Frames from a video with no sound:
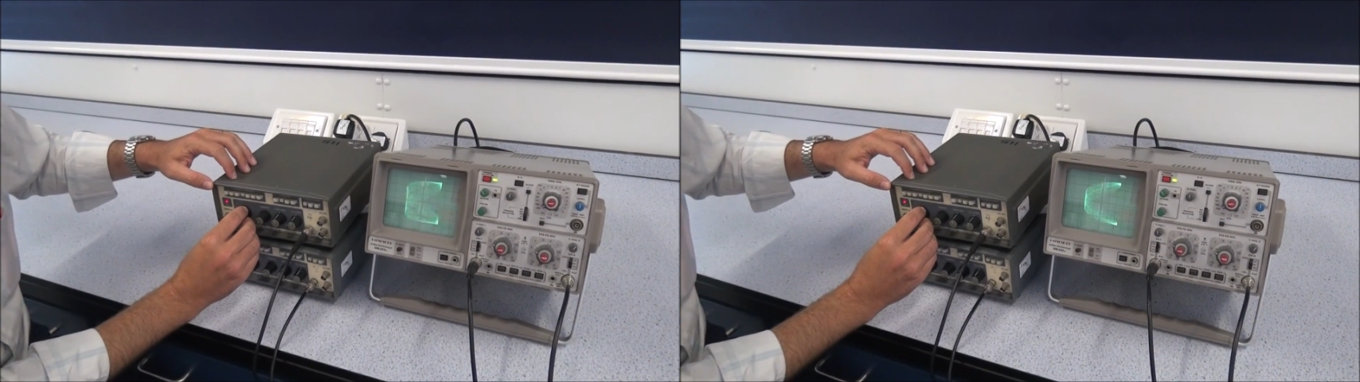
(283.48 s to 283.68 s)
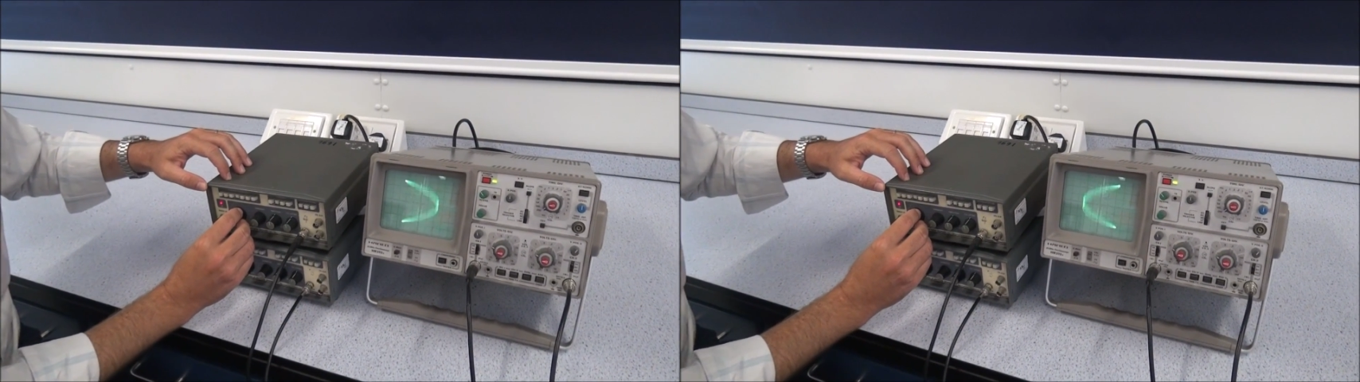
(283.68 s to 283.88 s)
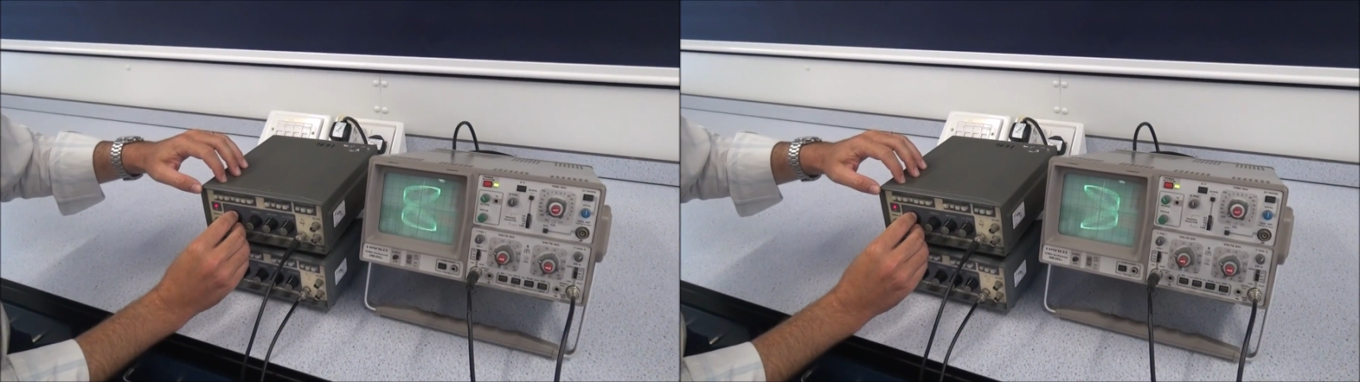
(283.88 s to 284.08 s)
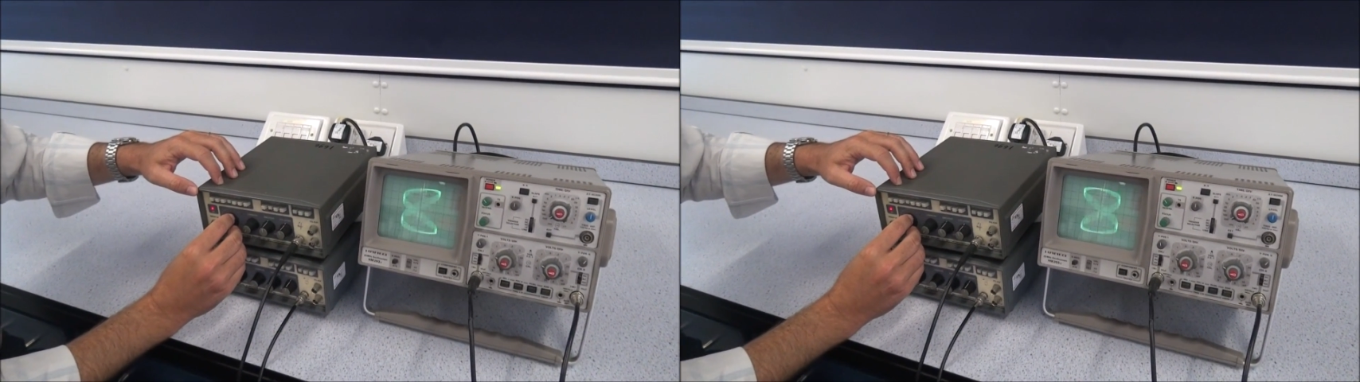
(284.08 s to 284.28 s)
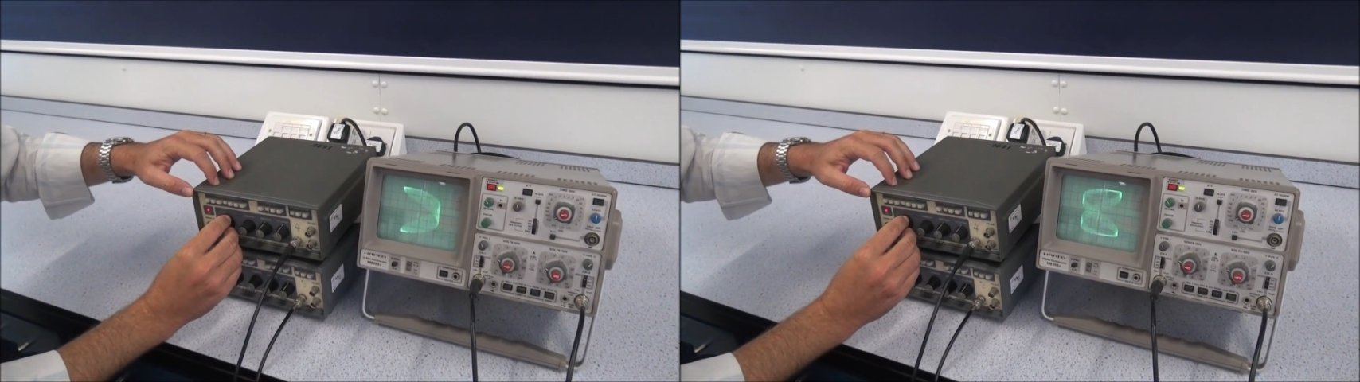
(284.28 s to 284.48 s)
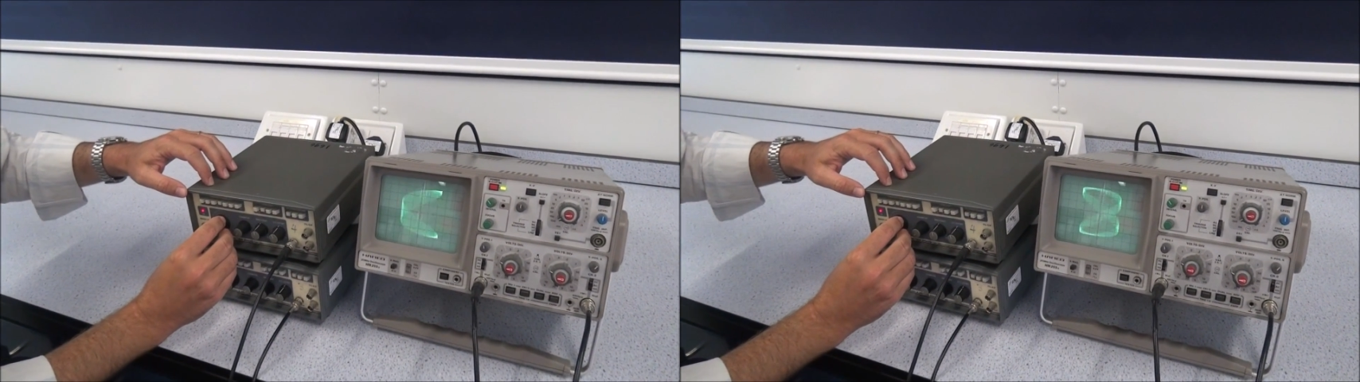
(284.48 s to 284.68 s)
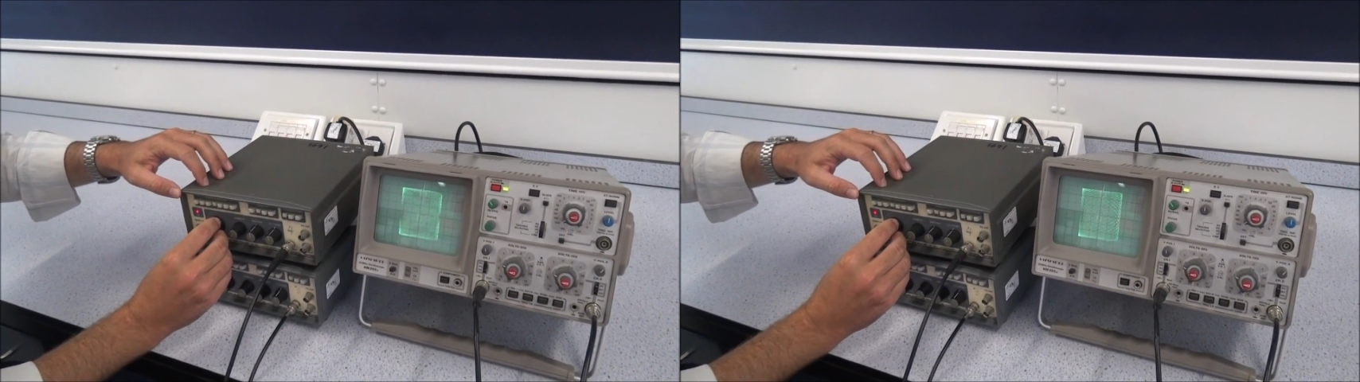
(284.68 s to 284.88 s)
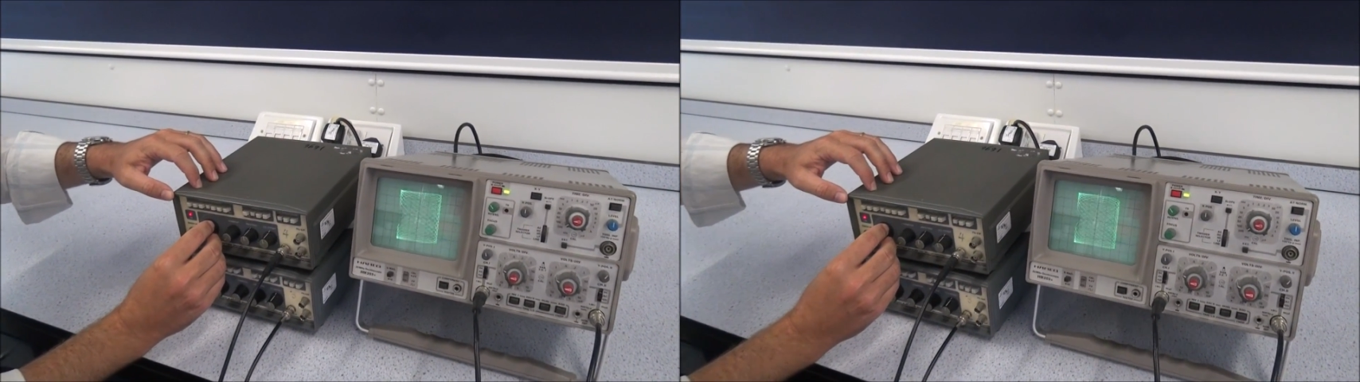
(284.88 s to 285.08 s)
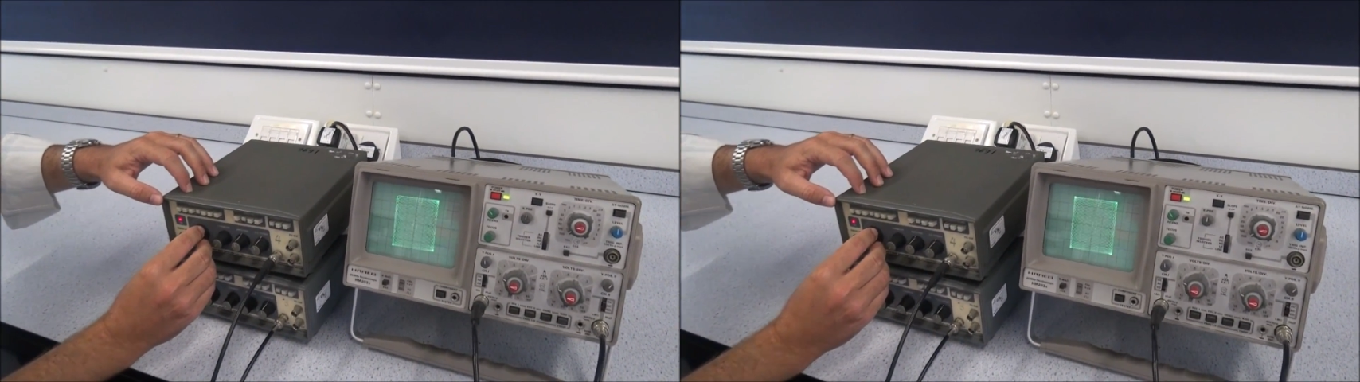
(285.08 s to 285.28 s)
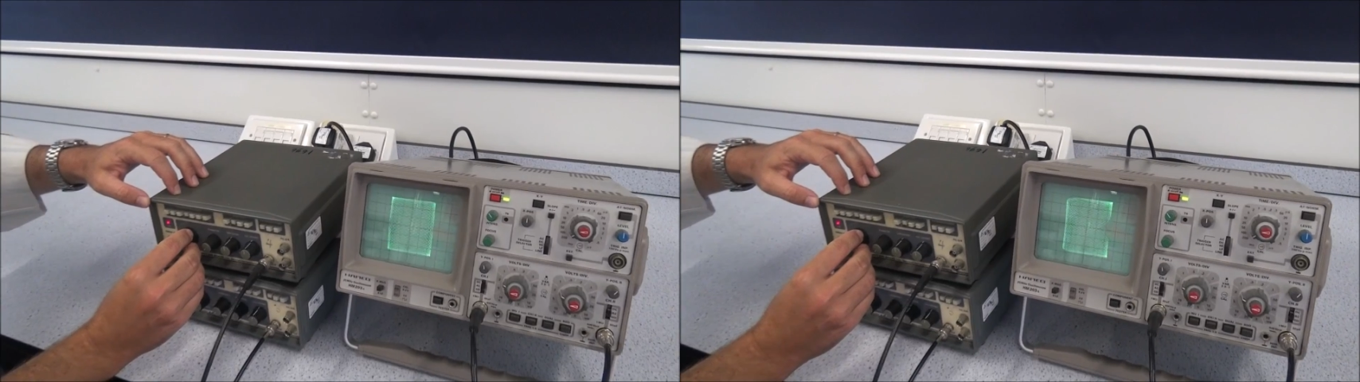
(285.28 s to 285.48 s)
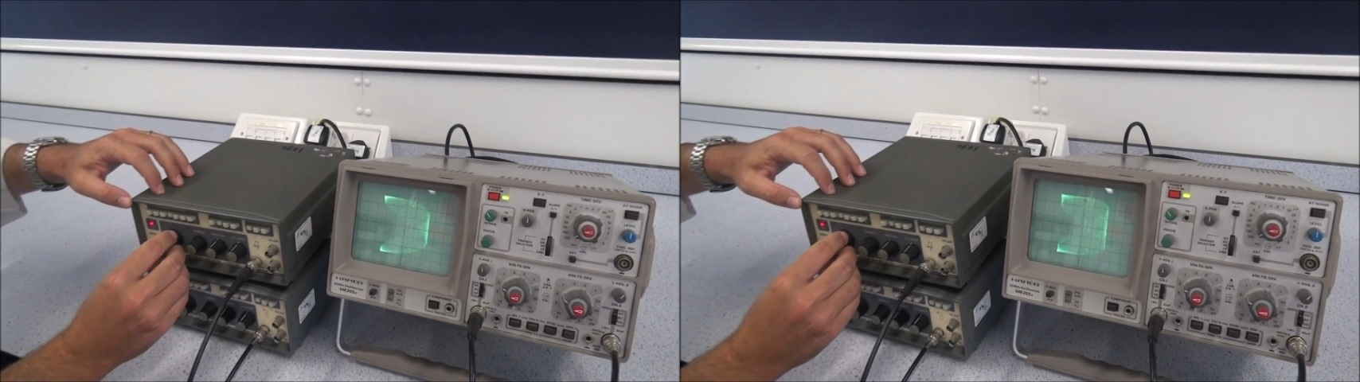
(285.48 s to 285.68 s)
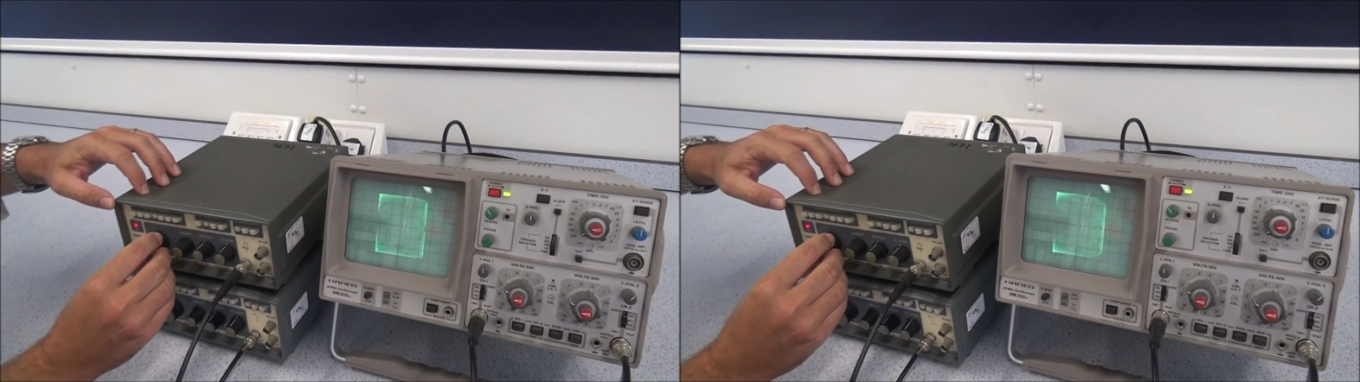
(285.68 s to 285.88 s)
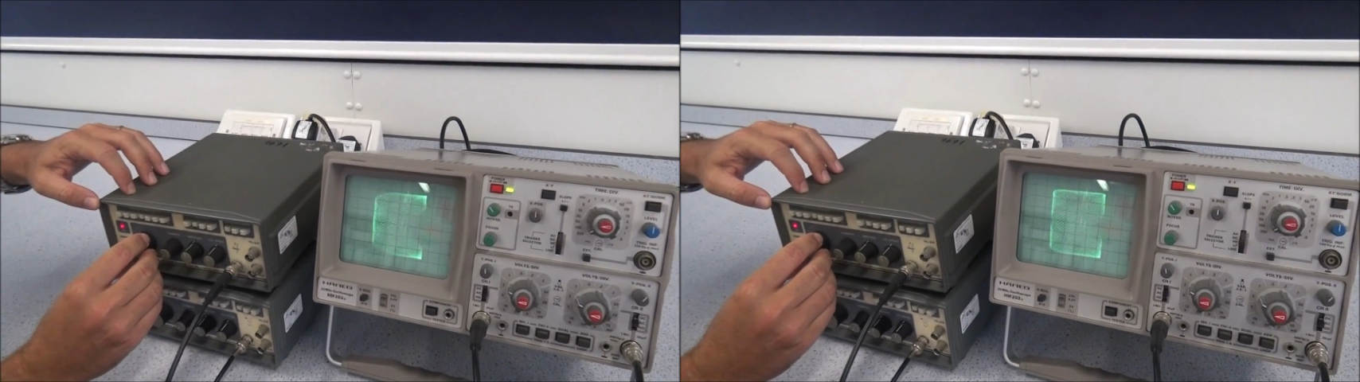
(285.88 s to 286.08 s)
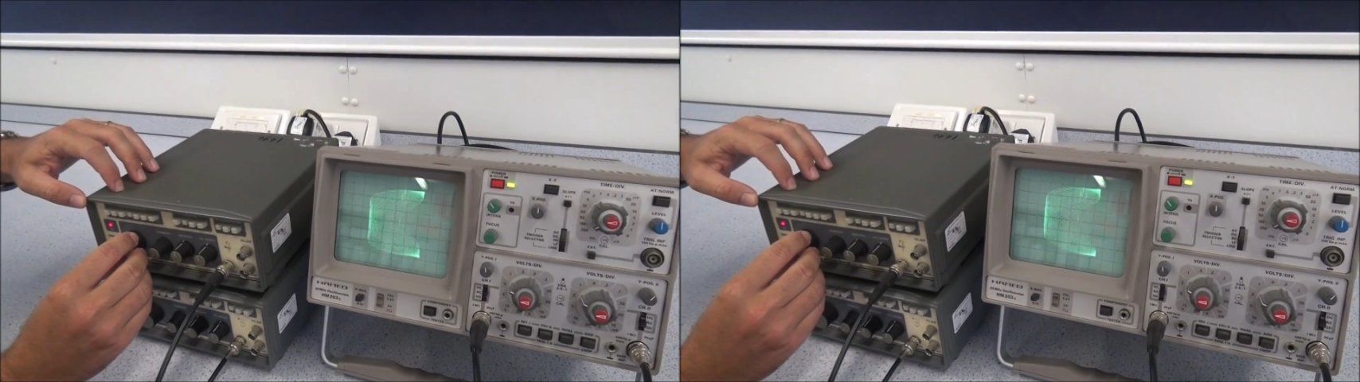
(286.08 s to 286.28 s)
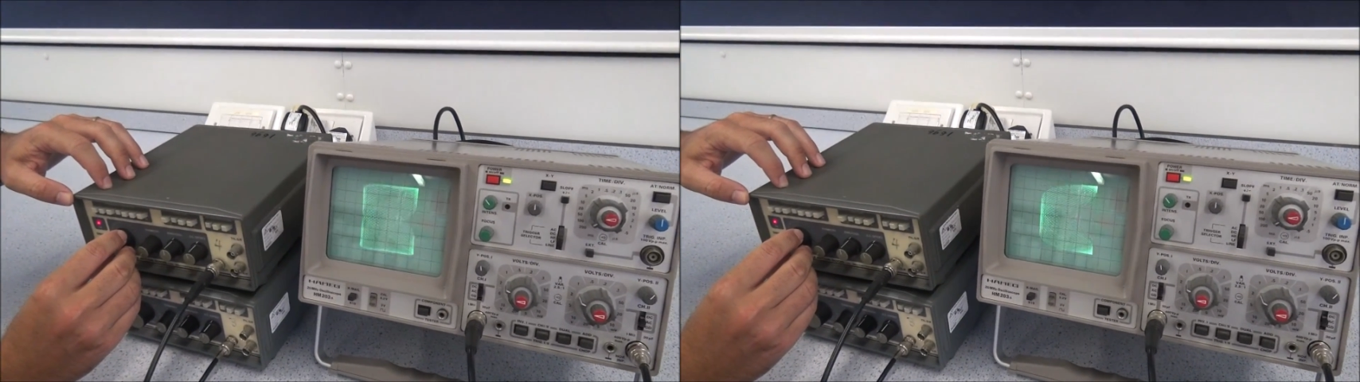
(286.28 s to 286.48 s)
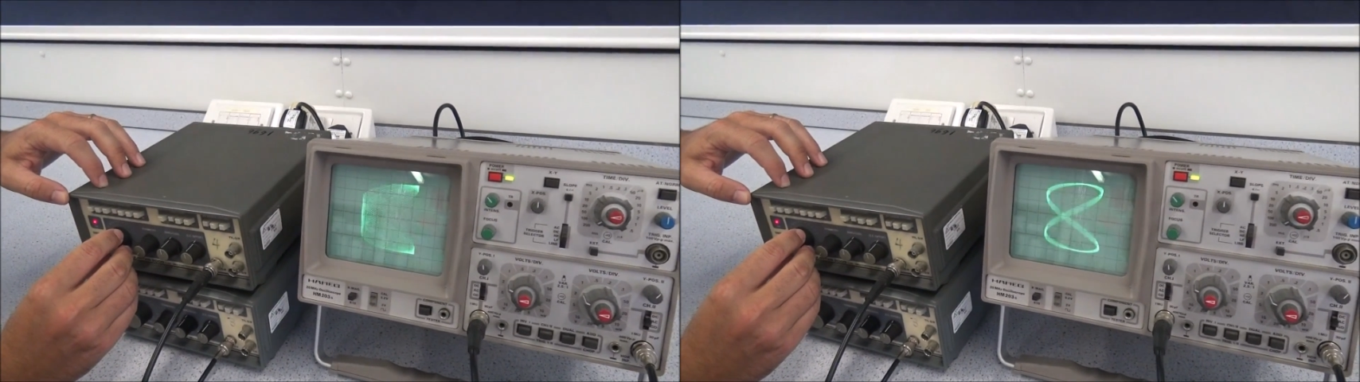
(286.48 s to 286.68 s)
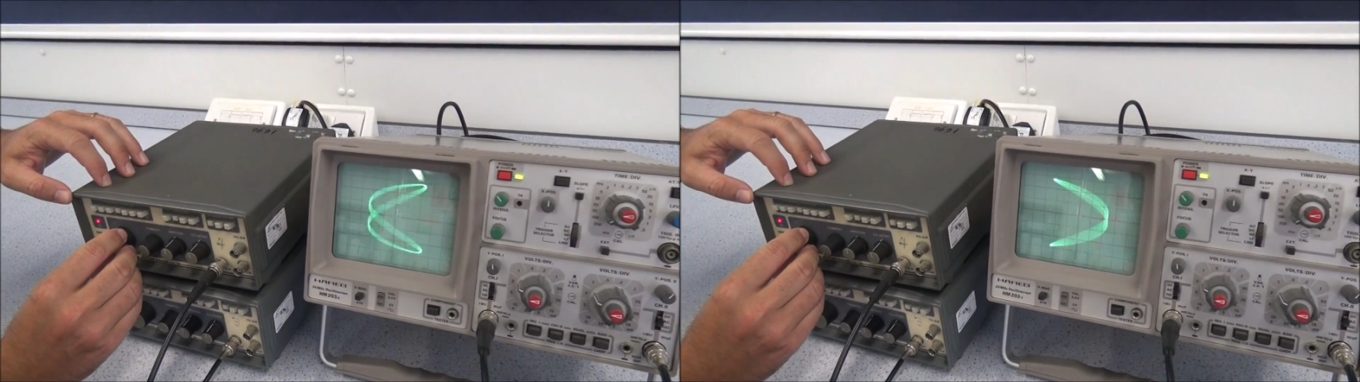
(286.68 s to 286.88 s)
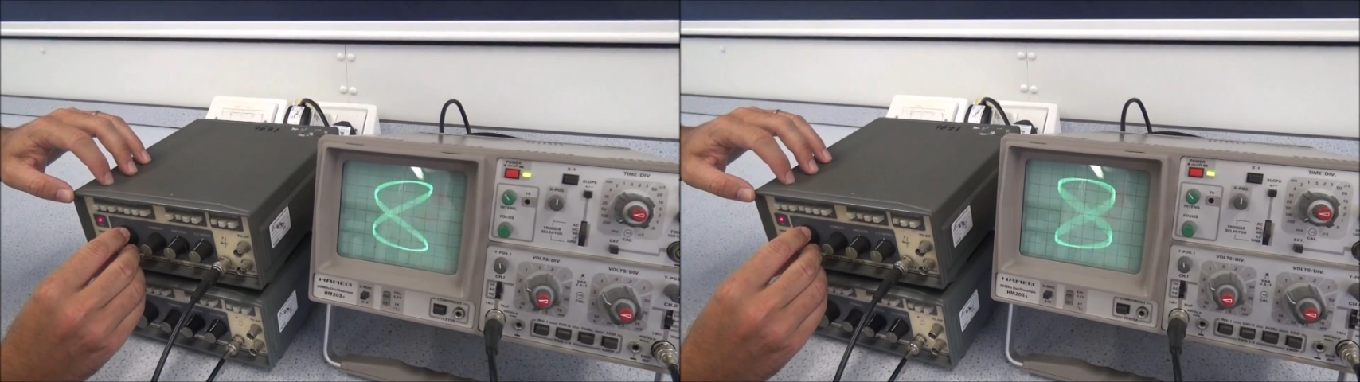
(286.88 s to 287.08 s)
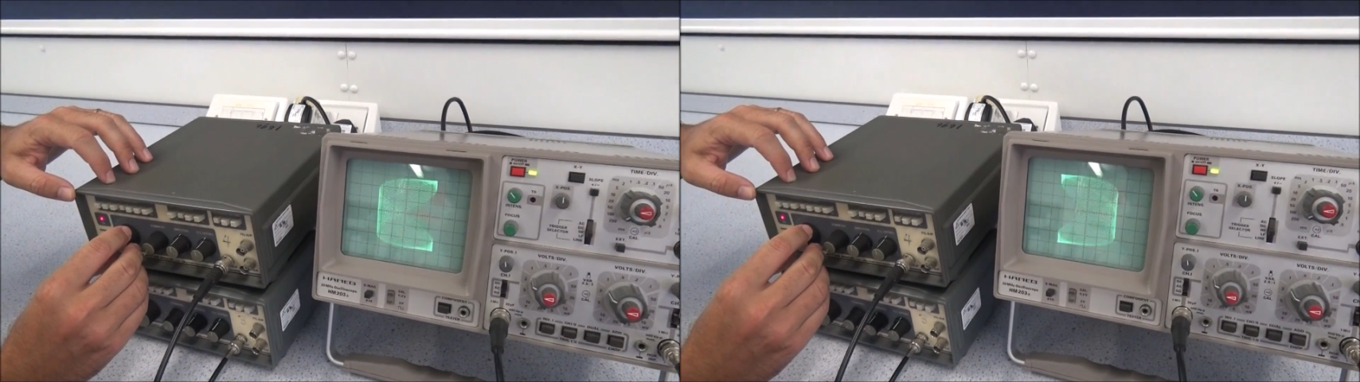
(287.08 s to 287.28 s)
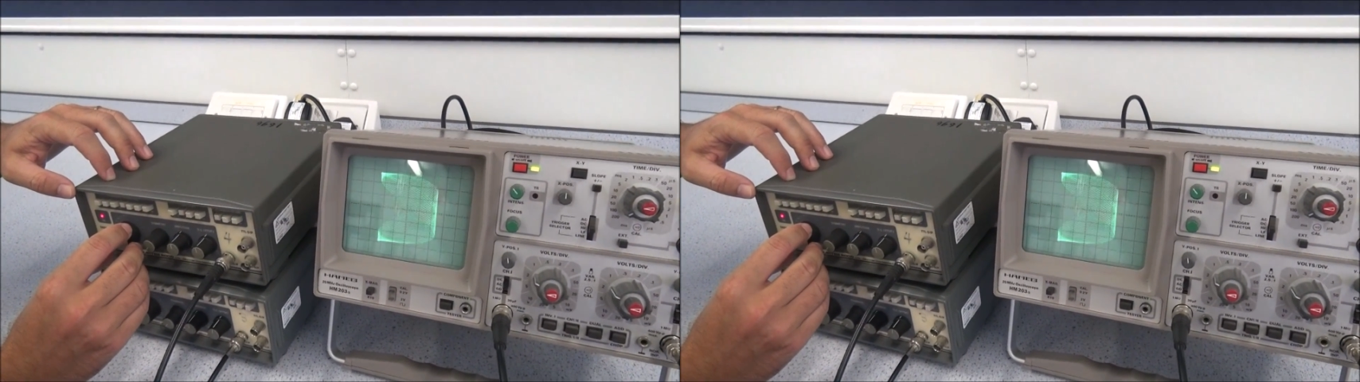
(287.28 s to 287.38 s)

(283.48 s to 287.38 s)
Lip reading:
Nobody's mouth can be seen.